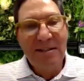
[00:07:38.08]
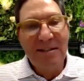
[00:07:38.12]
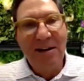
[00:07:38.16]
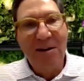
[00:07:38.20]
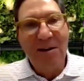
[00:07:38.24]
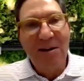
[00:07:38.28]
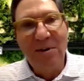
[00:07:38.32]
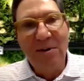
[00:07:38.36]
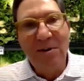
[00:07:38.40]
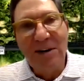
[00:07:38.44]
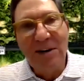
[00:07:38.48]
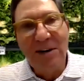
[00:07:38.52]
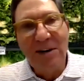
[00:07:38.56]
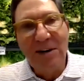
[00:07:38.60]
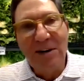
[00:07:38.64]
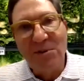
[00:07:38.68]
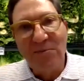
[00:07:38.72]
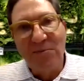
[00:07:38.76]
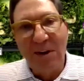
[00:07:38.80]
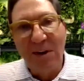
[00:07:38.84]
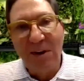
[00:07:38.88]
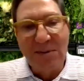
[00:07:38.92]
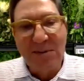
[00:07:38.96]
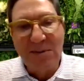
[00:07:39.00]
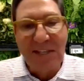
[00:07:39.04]
I wonder if she
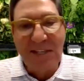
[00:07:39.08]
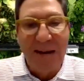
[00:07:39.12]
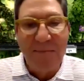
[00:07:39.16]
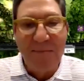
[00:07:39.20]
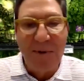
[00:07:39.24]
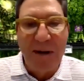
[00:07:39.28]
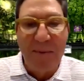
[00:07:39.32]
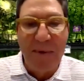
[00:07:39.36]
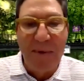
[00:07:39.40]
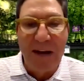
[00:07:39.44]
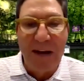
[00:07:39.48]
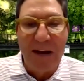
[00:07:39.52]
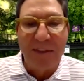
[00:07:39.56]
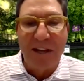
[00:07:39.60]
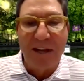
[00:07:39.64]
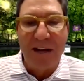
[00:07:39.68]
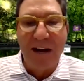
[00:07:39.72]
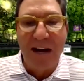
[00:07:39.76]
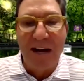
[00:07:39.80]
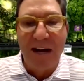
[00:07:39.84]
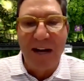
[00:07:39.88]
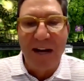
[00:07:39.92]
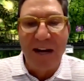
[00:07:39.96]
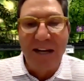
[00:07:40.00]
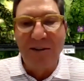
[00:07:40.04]
felt the same way about the
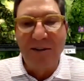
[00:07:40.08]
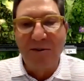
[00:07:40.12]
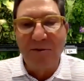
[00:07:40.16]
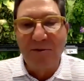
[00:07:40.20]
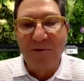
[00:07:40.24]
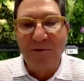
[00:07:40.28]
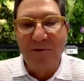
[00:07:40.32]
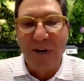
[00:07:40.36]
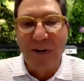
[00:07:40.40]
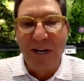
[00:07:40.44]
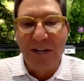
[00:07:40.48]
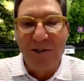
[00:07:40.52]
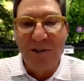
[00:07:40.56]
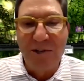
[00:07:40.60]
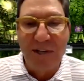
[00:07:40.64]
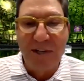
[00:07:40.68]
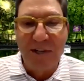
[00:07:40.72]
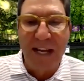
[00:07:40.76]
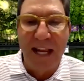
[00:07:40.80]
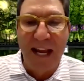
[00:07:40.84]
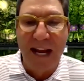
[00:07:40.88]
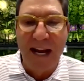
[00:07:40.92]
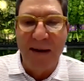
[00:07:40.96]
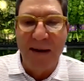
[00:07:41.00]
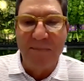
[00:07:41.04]
concentration
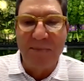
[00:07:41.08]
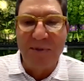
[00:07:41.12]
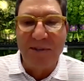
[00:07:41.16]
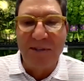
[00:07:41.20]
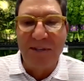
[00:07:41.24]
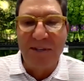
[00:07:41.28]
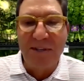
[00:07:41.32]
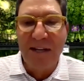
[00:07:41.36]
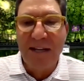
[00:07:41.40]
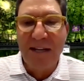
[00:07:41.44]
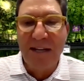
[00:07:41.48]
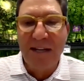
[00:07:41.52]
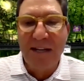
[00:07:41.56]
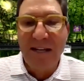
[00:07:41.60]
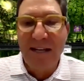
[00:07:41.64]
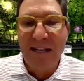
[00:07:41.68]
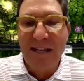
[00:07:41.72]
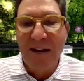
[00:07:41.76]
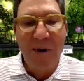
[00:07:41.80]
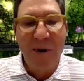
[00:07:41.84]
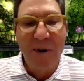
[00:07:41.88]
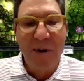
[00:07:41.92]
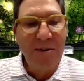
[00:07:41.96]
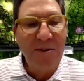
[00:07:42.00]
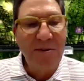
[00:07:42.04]
camps
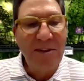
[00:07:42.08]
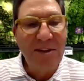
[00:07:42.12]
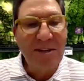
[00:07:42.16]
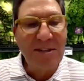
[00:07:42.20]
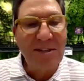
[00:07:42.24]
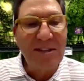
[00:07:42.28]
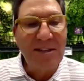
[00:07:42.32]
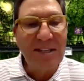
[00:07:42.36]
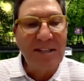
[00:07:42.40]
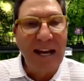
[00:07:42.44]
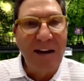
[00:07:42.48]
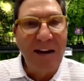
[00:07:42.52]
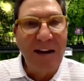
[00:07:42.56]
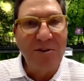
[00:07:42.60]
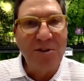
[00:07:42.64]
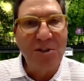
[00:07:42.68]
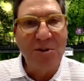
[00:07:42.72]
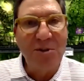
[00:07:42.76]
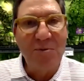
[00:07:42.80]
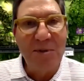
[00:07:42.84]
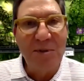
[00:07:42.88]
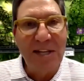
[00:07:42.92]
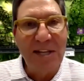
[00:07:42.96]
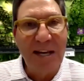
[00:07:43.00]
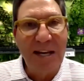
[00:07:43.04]
and whether this is how
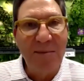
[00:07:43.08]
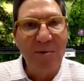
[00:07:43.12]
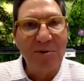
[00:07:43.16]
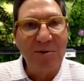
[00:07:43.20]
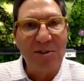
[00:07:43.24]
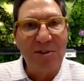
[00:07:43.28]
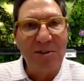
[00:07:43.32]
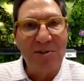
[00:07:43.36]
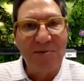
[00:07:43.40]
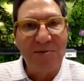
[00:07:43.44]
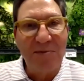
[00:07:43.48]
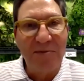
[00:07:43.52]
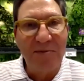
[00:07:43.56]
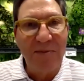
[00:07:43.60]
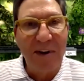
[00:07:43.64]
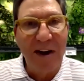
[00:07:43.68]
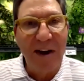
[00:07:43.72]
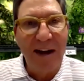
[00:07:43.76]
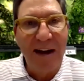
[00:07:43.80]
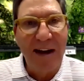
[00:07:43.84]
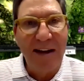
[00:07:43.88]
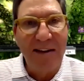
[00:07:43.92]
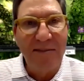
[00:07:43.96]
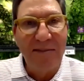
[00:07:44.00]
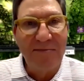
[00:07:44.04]
she was able to
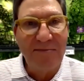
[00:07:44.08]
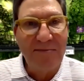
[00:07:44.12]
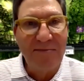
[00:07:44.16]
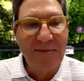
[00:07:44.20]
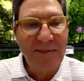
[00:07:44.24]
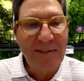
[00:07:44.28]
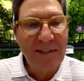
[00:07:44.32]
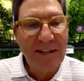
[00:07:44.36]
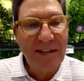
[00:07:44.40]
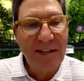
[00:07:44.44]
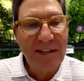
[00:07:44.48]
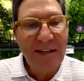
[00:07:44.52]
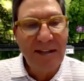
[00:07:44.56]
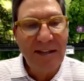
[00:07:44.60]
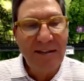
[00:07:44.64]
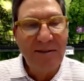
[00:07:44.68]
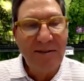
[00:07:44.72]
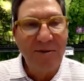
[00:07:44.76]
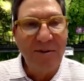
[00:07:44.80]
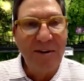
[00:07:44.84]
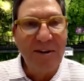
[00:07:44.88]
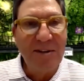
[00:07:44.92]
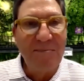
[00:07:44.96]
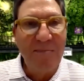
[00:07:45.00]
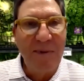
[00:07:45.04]
survive.
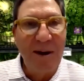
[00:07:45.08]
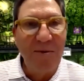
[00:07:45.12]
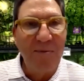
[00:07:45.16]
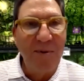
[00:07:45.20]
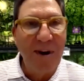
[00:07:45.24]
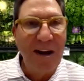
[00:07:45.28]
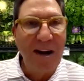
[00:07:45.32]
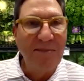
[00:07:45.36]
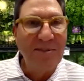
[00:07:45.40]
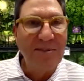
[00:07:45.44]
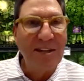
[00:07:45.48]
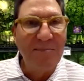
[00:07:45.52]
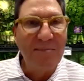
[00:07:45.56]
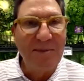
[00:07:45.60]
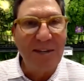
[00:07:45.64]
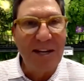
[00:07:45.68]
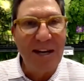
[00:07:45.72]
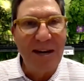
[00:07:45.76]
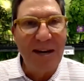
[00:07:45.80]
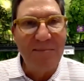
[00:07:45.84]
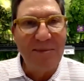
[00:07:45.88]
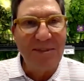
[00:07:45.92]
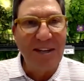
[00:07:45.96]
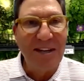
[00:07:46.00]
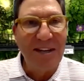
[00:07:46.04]
Or as my wife
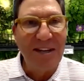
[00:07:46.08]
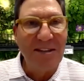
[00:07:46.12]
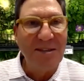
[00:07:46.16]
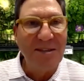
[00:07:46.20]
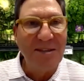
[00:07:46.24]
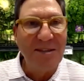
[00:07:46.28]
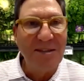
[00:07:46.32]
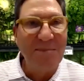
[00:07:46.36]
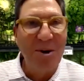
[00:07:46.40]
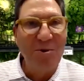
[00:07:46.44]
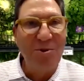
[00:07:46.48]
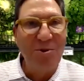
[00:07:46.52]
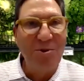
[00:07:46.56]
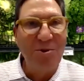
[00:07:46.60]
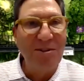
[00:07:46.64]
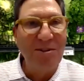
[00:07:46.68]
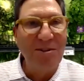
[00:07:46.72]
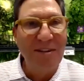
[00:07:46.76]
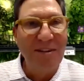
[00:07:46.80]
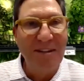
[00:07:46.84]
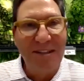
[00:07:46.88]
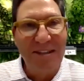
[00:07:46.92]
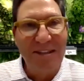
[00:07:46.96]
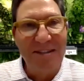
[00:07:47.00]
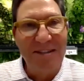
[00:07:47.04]
sometimes says,
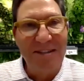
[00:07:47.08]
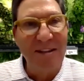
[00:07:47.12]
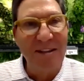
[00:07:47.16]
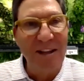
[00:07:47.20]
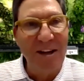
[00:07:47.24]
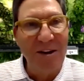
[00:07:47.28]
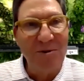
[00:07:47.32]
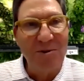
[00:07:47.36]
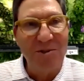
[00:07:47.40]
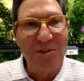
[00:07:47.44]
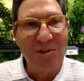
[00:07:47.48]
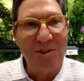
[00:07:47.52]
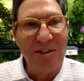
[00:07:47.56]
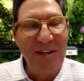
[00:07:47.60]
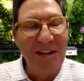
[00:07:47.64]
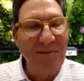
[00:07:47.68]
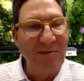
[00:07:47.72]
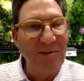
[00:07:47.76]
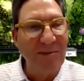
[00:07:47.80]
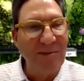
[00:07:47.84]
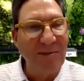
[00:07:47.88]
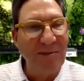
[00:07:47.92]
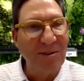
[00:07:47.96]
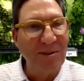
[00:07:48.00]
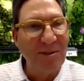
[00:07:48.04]
motion is the lotion.
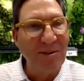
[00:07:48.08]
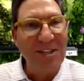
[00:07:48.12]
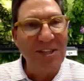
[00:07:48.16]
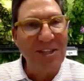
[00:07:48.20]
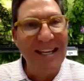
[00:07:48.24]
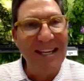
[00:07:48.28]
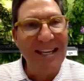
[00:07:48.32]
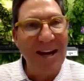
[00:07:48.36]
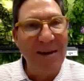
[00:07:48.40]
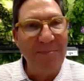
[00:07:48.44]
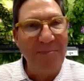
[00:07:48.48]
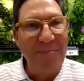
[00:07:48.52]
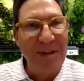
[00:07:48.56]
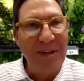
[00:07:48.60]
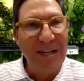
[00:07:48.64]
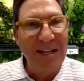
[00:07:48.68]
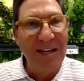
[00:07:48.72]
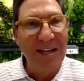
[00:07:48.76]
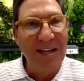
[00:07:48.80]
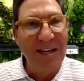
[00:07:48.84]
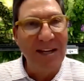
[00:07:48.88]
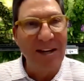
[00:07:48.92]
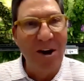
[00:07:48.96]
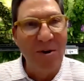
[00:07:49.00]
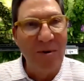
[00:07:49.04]
If you'll just get up and
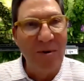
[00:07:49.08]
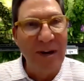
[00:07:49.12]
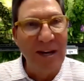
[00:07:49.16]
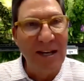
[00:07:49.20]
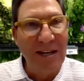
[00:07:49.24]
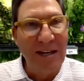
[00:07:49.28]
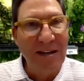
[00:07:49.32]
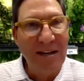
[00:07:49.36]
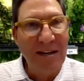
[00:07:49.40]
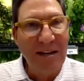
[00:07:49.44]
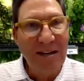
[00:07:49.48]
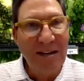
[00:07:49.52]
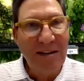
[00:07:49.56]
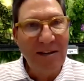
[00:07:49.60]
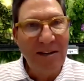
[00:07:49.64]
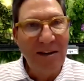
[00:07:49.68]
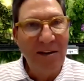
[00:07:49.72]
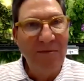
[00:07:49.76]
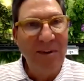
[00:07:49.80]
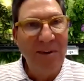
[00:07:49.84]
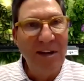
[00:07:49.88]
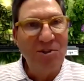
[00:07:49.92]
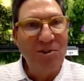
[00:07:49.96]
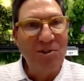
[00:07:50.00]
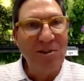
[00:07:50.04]
get going,
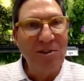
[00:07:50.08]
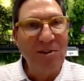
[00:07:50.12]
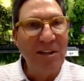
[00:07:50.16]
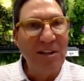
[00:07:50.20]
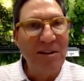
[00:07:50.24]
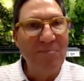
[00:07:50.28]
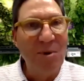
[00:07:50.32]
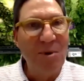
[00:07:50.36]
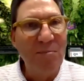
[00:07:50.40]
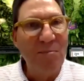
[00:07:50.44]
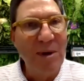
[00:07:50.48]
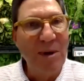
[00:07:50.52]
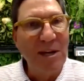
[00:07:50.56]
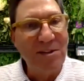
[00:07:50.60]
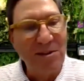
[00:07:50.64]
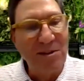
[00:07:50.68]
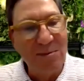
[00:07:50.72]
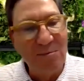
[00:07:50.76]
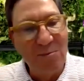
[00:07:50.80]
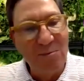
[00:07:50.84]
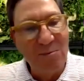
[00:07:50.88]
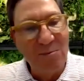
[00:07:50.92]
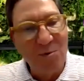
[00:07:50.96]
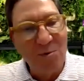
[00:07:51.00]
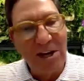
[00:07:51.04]
eventually
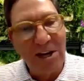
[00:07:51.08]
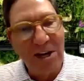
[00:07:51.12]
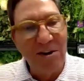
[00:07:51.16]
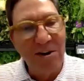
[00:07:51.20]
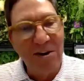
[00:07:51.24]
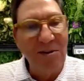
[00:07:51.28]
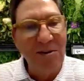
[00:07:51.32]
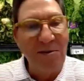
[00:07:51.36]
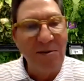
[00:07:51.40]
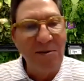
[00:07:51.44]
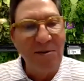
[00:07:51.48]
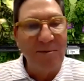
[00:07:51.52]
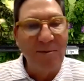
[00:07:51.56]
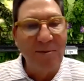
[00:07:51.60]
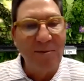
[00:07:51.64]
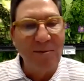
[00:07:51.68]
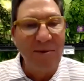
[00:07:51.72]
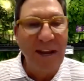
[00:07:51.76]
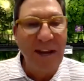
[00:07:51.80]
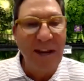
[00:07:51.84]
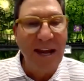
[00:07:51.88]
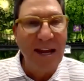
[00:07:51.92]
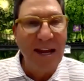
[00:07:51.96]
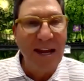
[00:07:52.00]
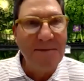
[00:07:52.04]
momentum will carry you through the
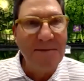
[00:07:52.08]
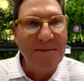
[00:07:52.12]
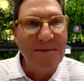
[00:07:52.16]
day.